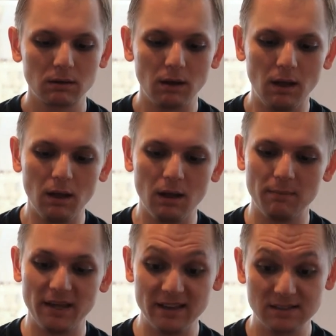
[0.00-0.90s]

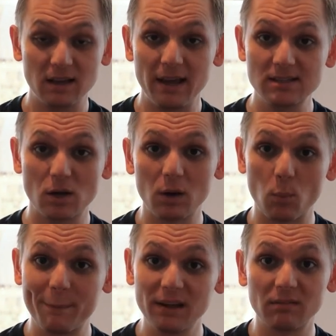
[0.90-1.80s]
It's got a
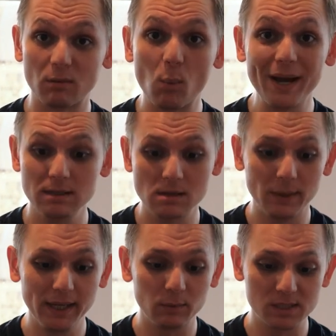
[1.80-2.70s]
bit of a weight to
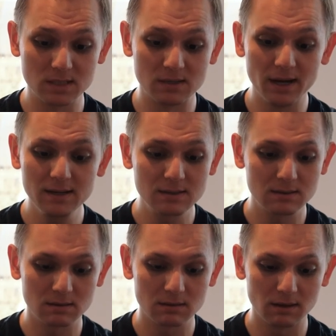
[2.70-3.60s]
it, which is nice.